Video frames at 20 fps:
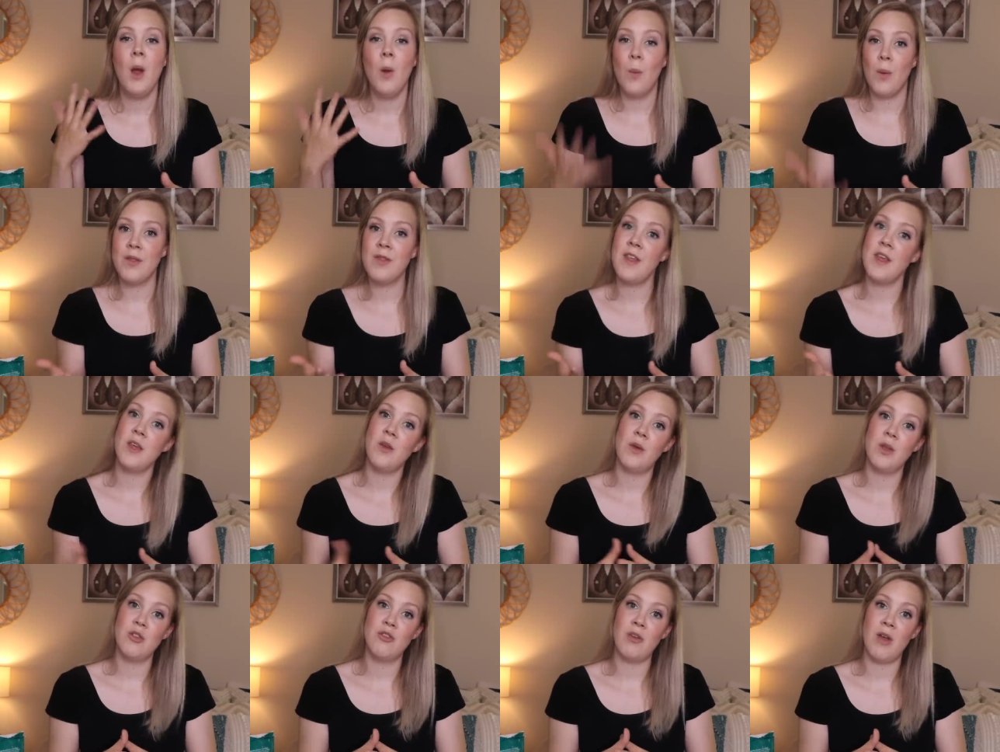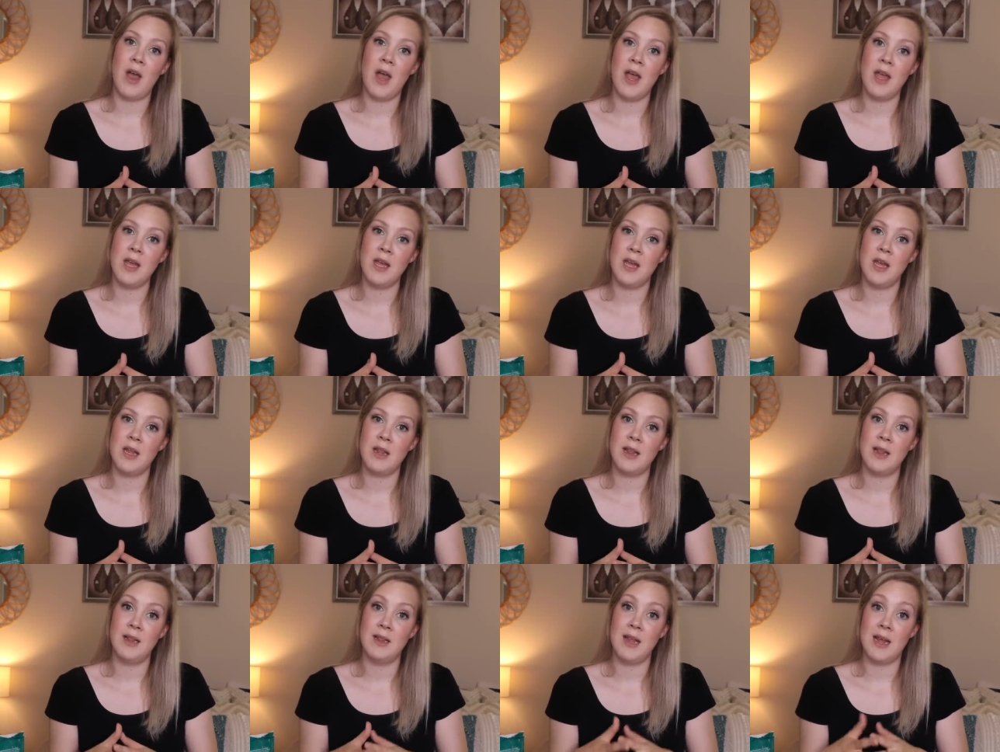One thing you can try
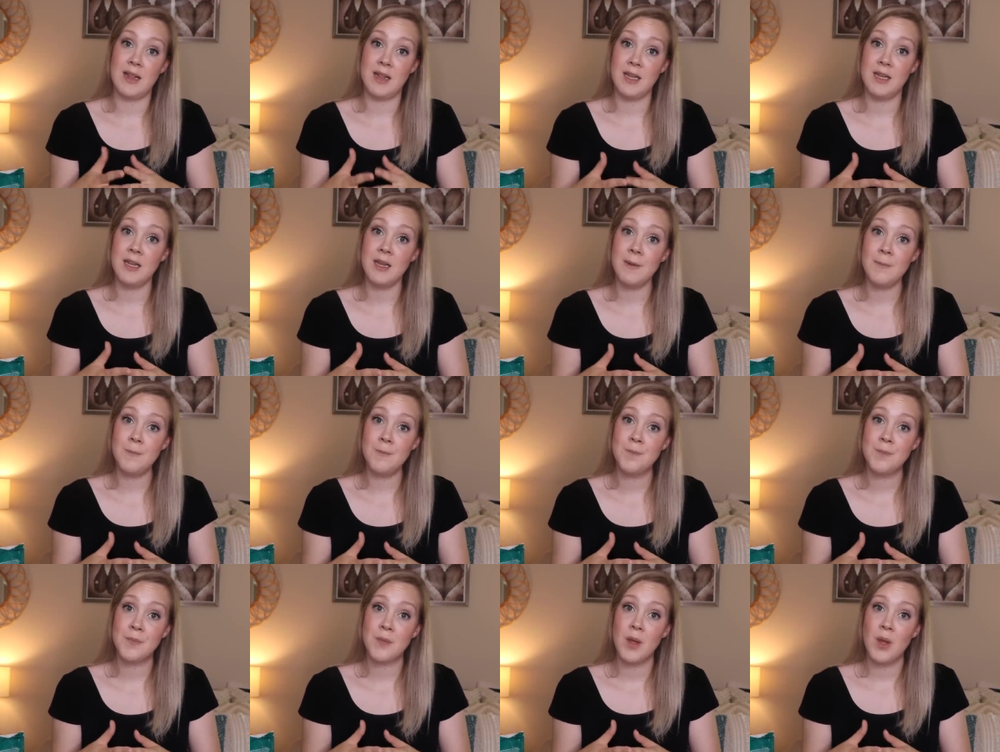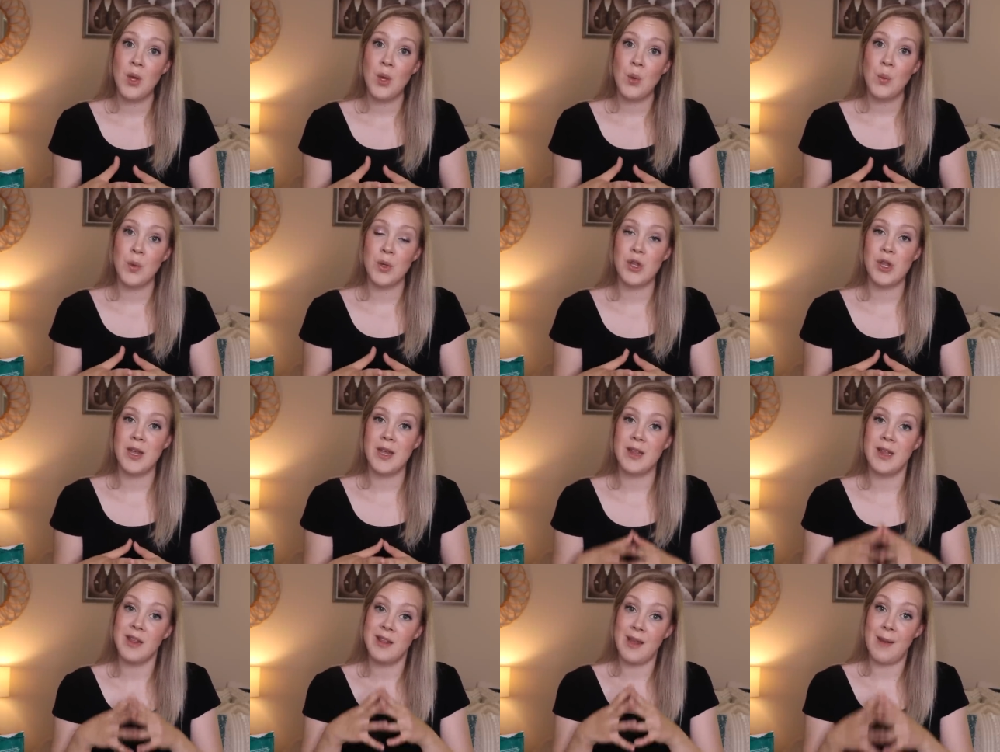is Lecithin which
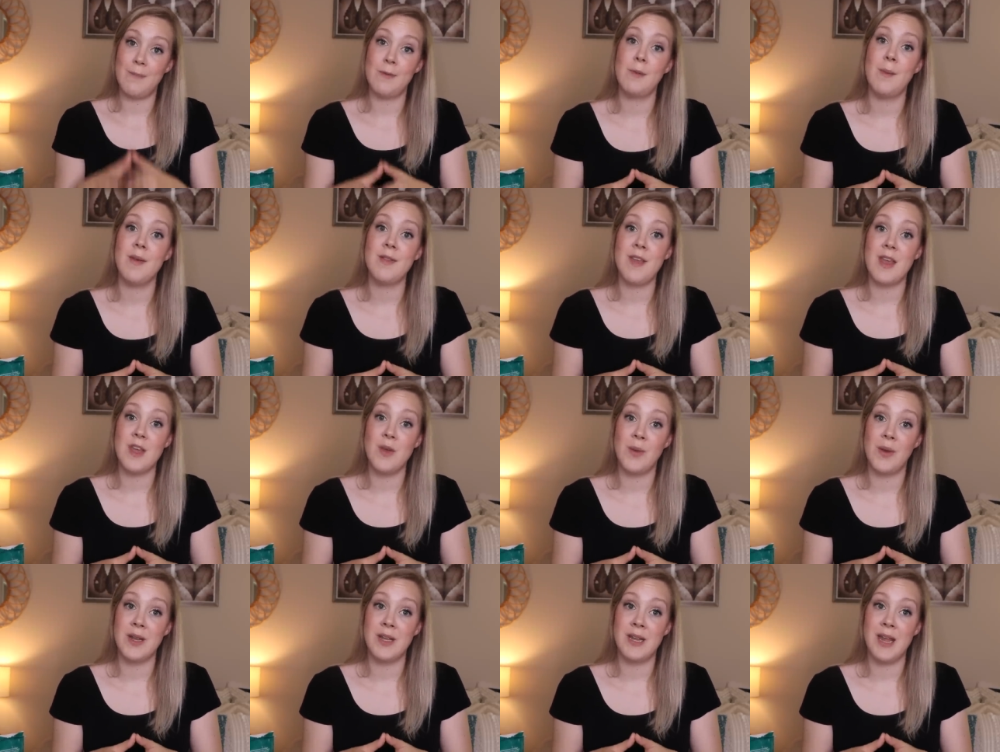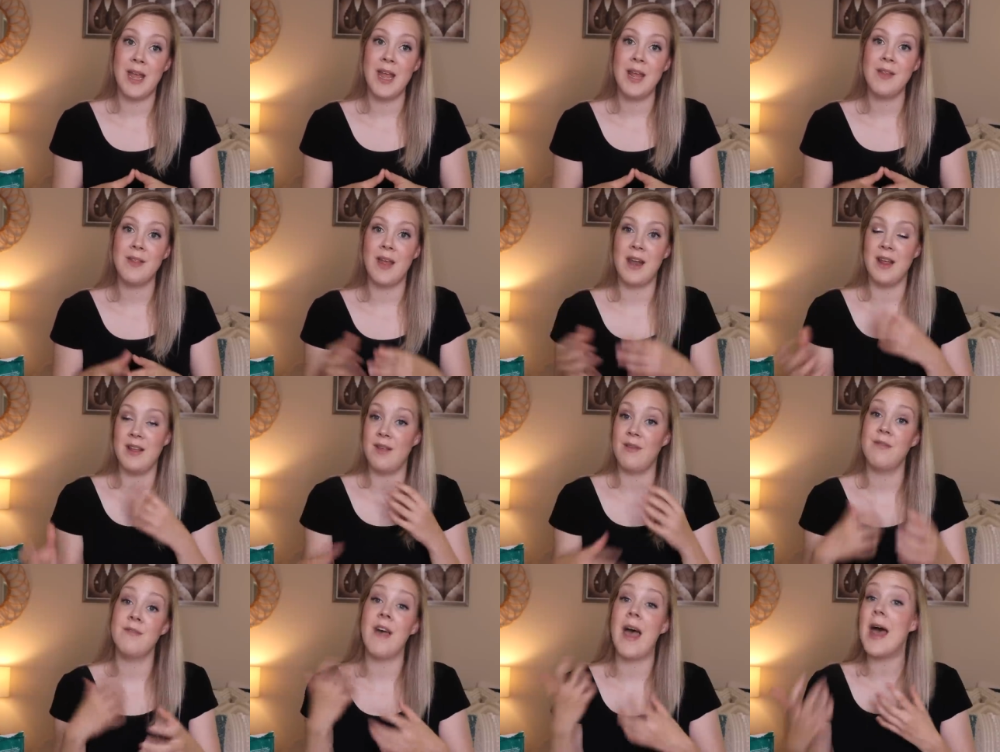is a supplement that you can take that is
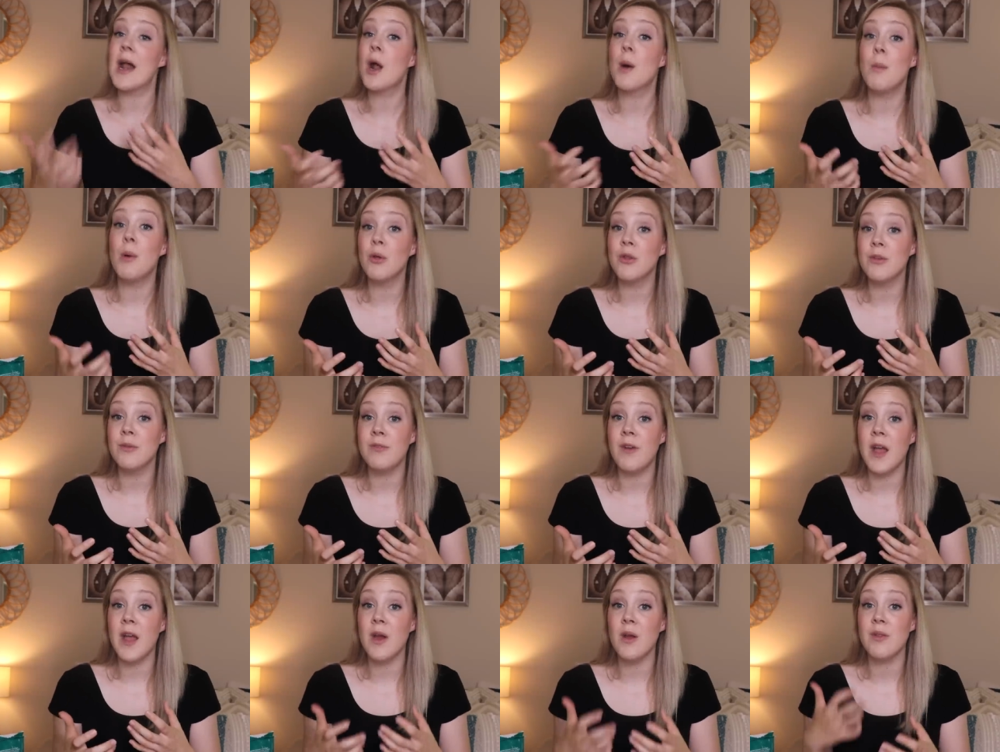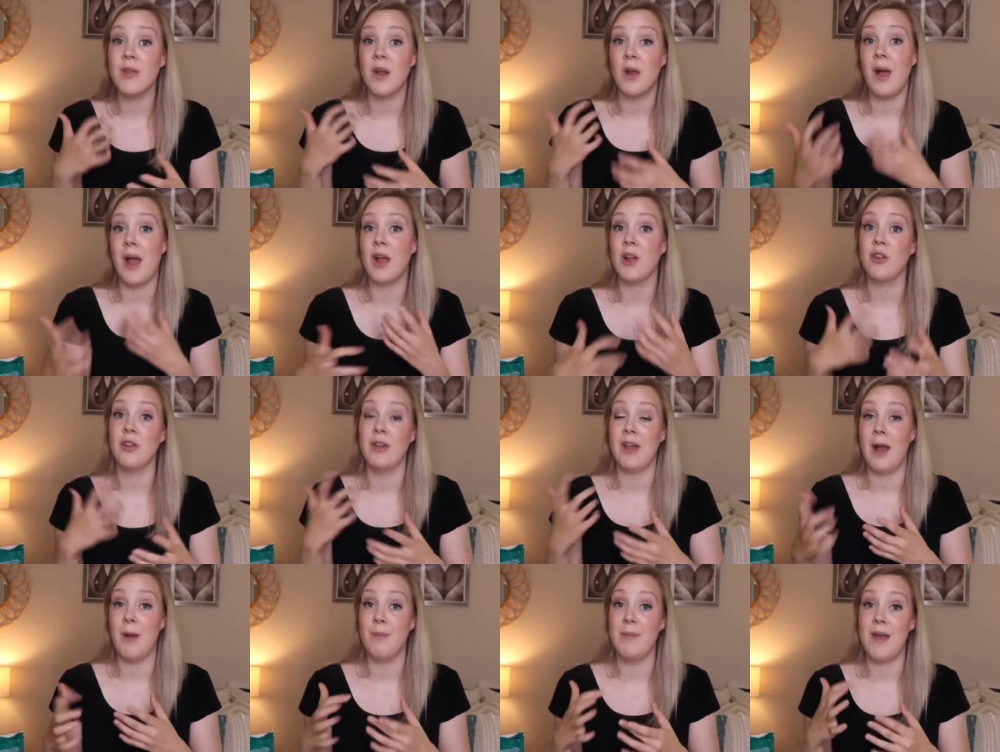a fat emulsifier that'll
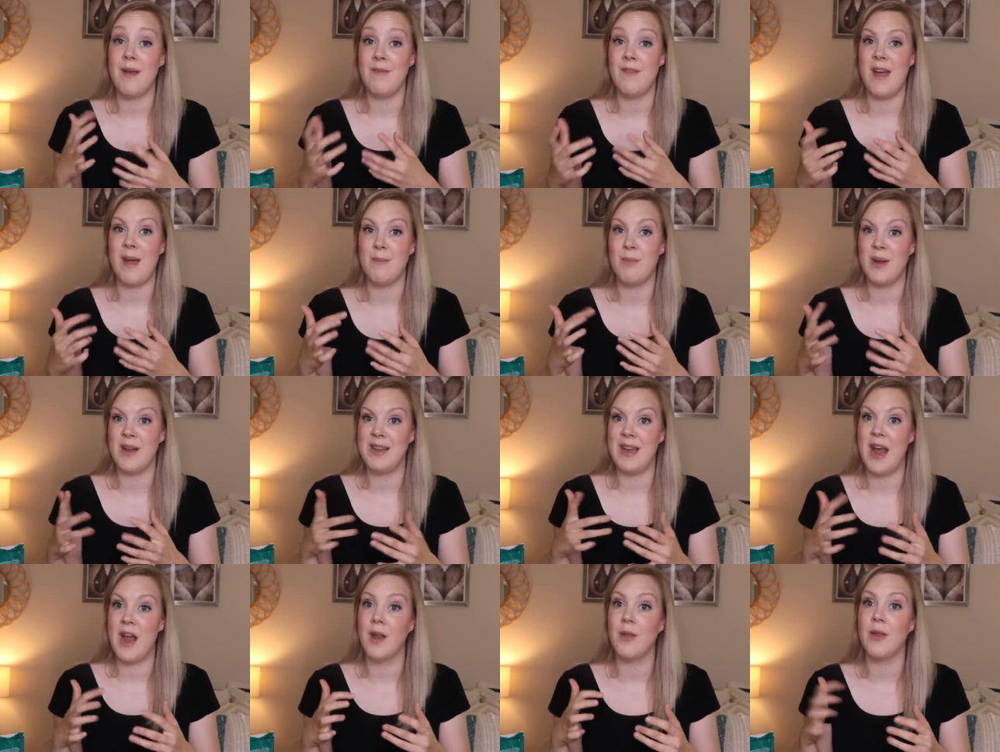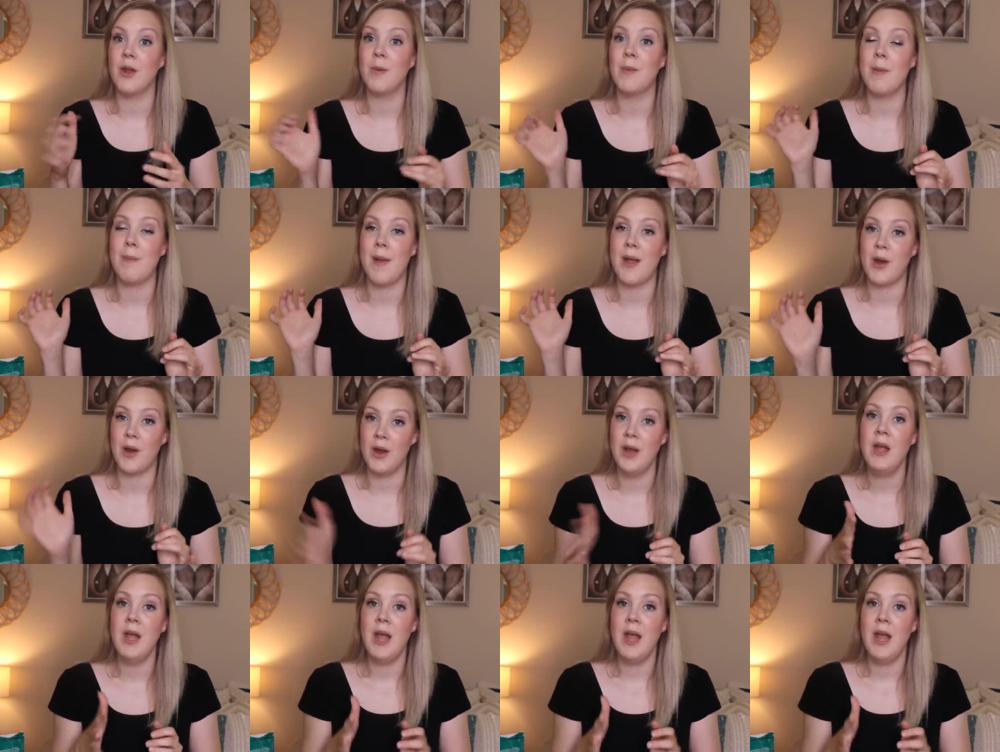actually help that fat break down a little bit better